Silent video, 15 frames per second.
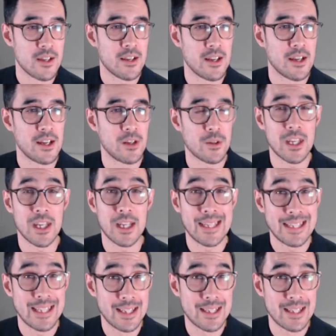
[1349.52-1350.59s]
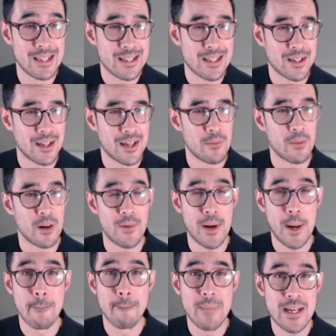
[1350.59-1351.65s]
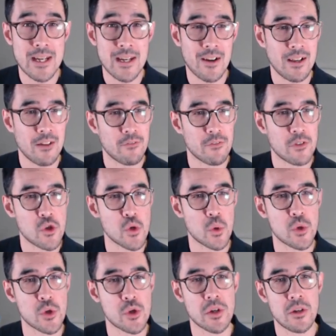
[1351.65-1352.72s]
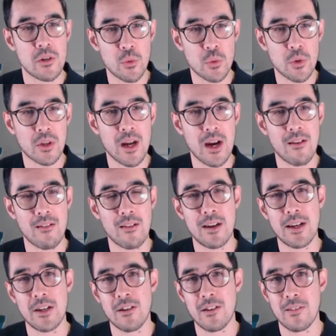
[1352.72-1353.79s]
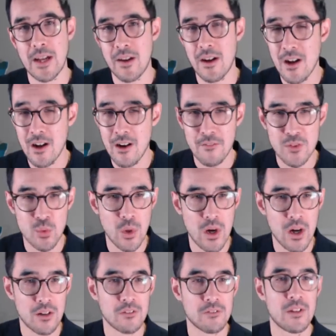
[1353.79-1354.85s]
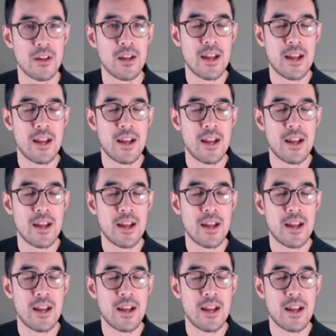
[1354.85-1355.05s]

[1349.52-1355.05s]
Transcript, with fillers: Uh, looking at London time, around midnight for Georgia, North Carolina around half twelve,